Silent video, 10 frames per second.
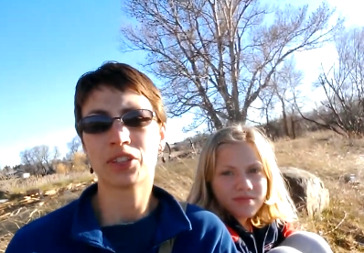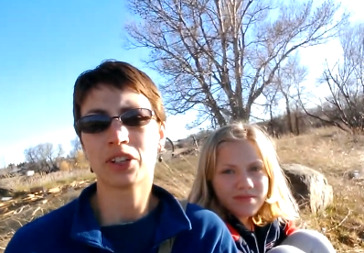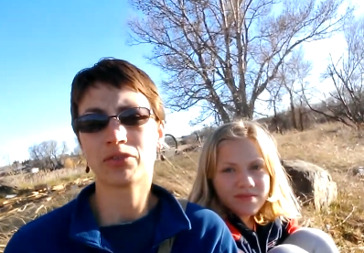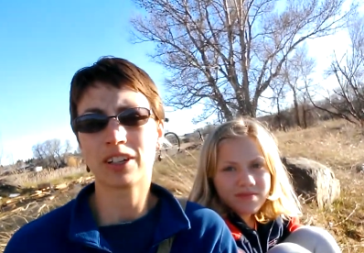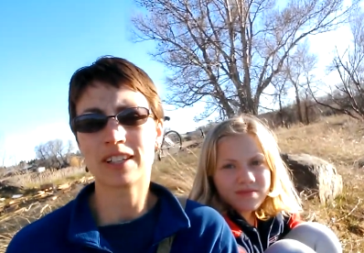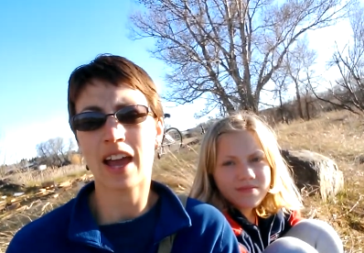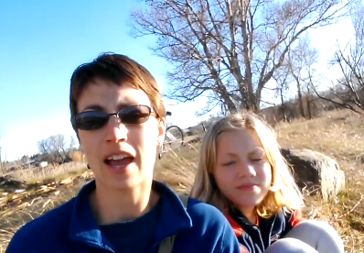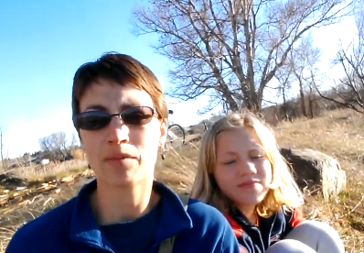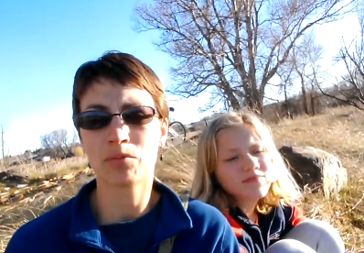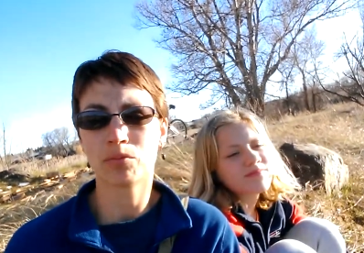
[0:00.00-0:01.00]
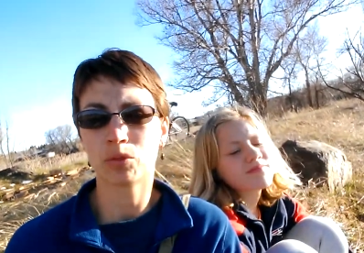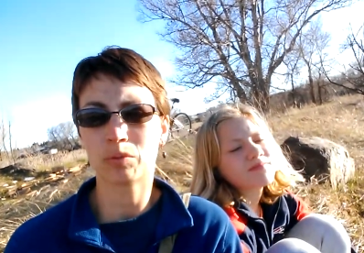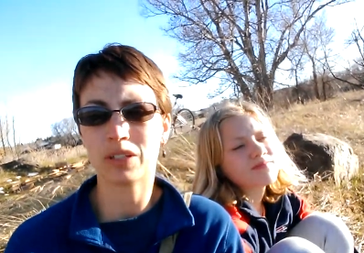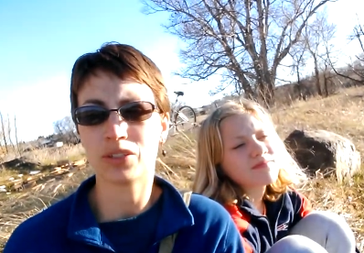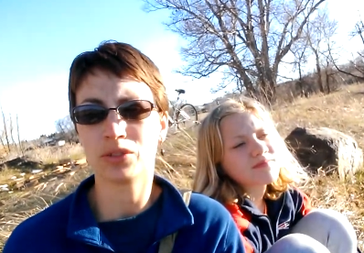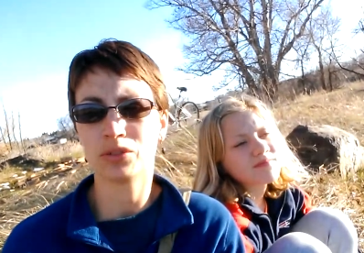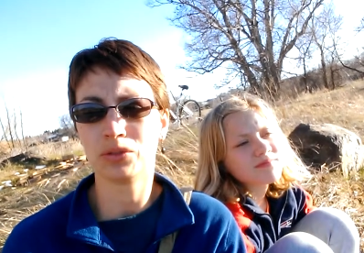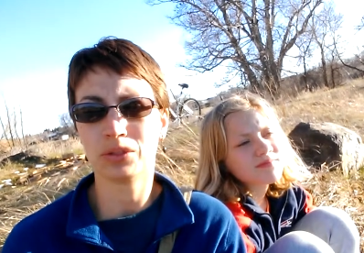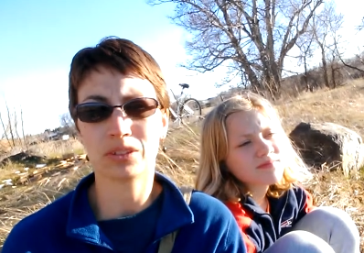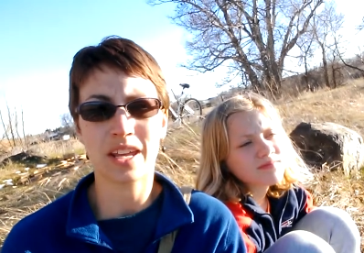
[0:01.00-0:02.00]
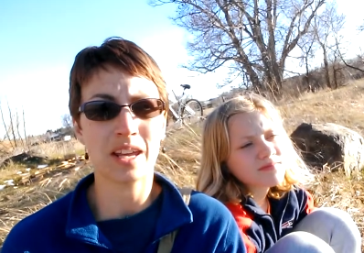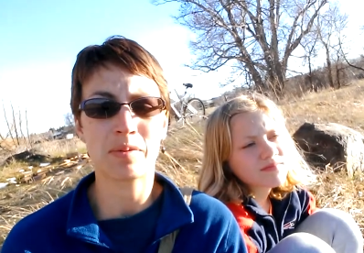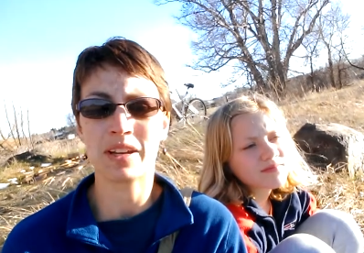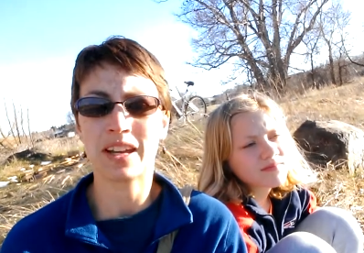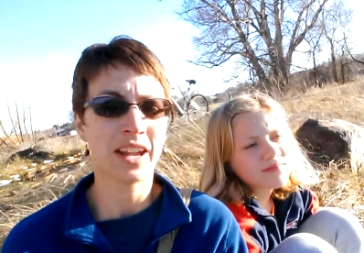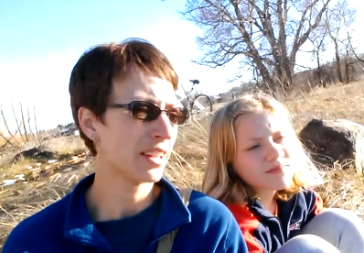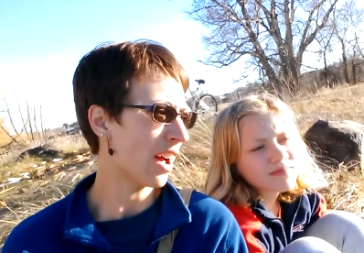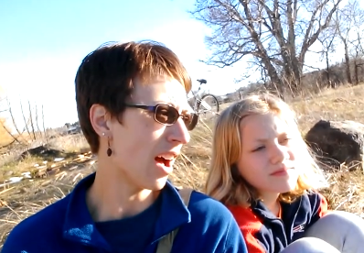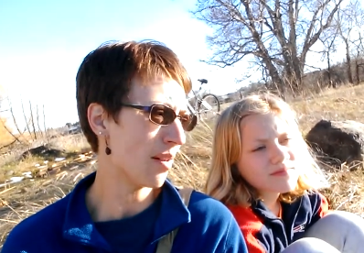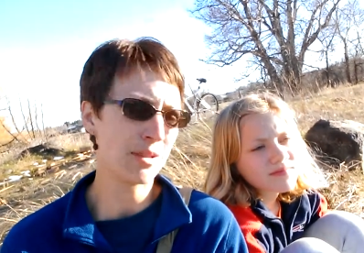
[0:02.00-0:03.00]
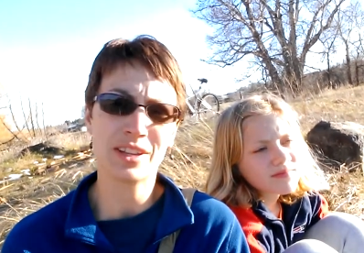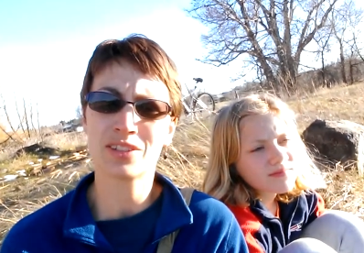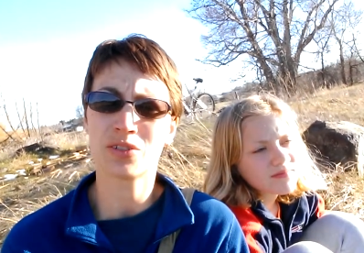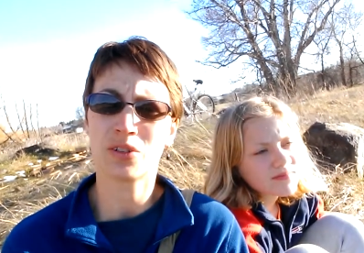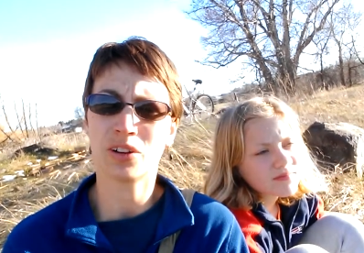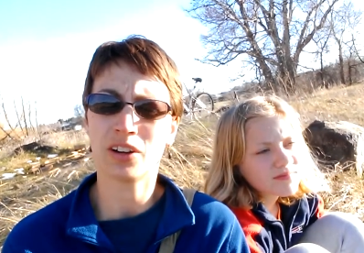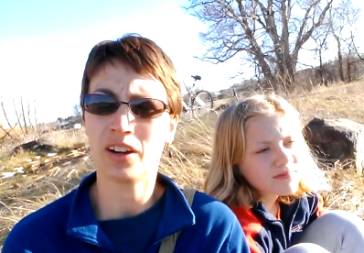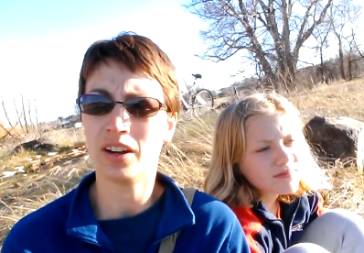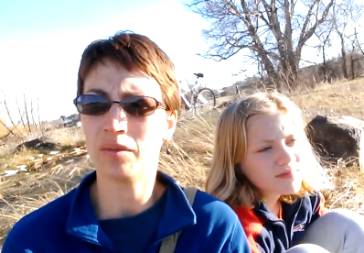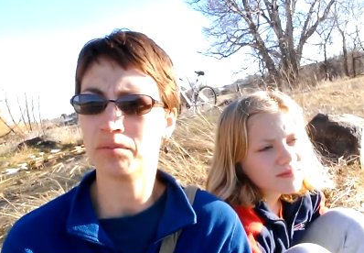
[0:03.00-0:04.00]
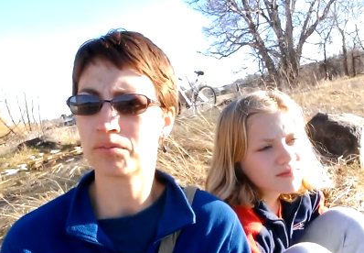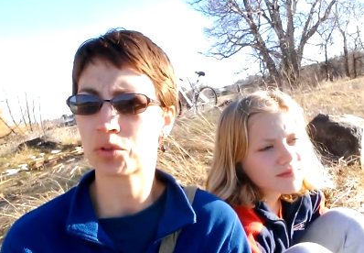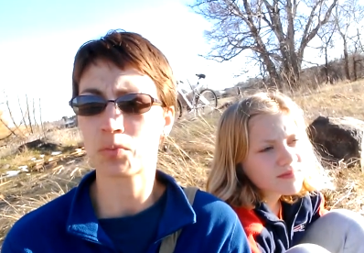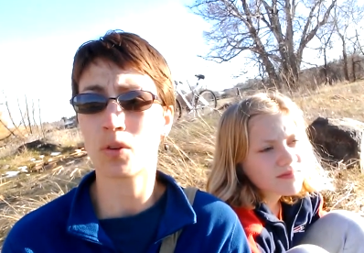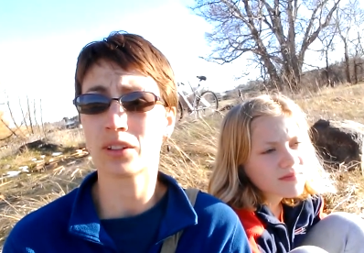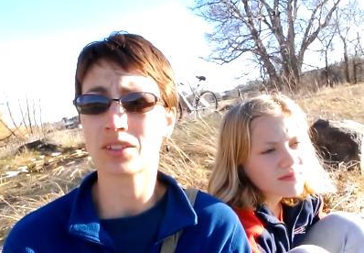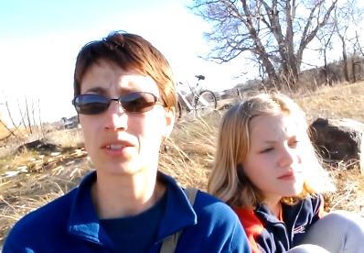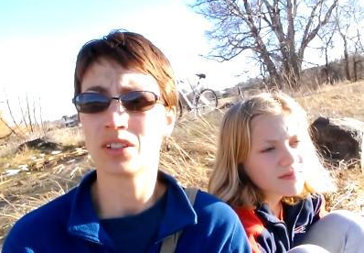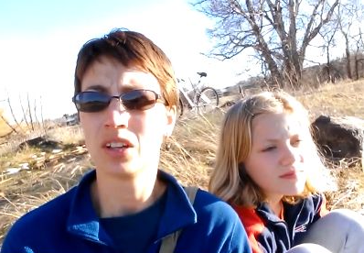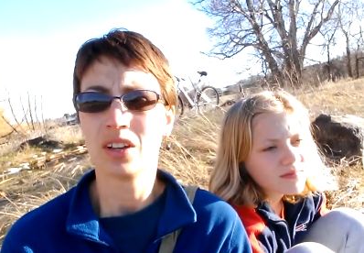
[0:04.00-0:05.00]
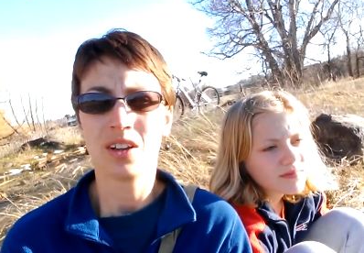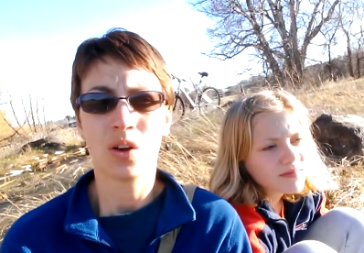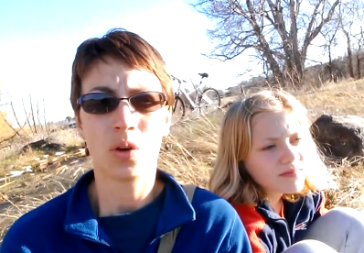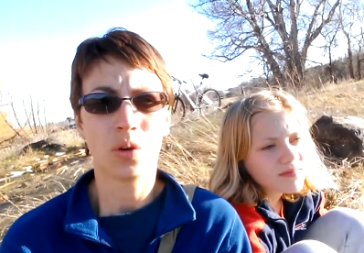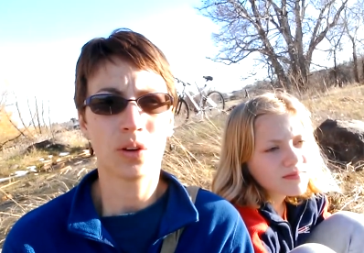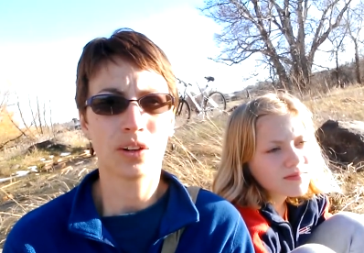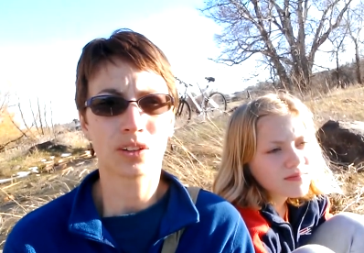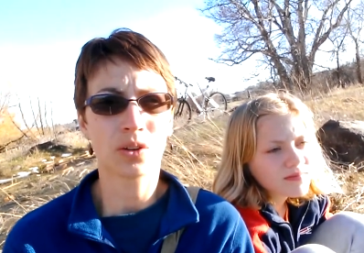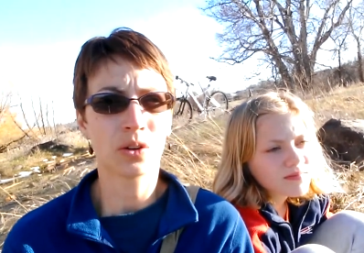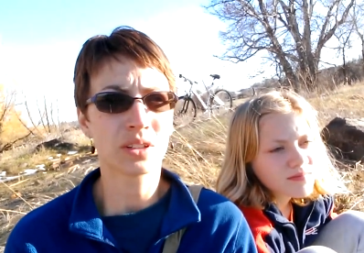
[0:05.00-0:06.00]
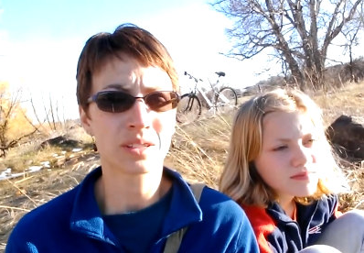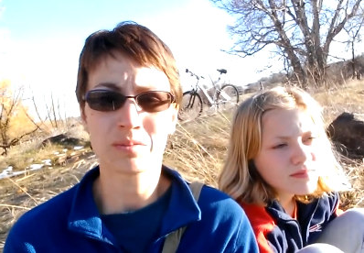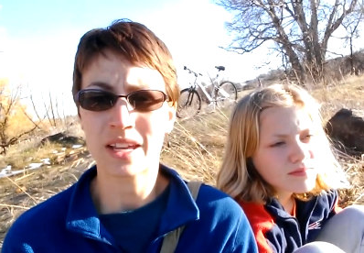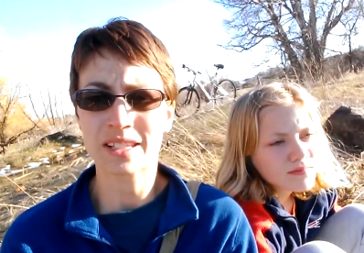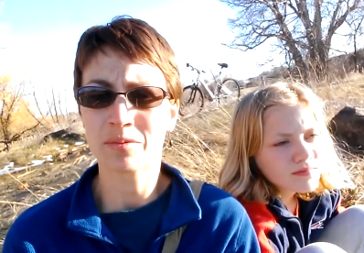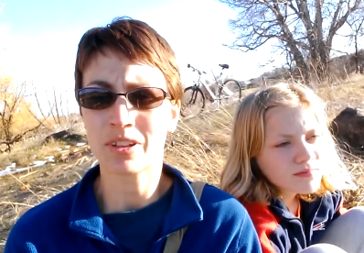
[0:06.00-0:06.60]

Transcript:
Speaker 1: for your free time would be to take up any kinds of hobbies or sports, or go to take some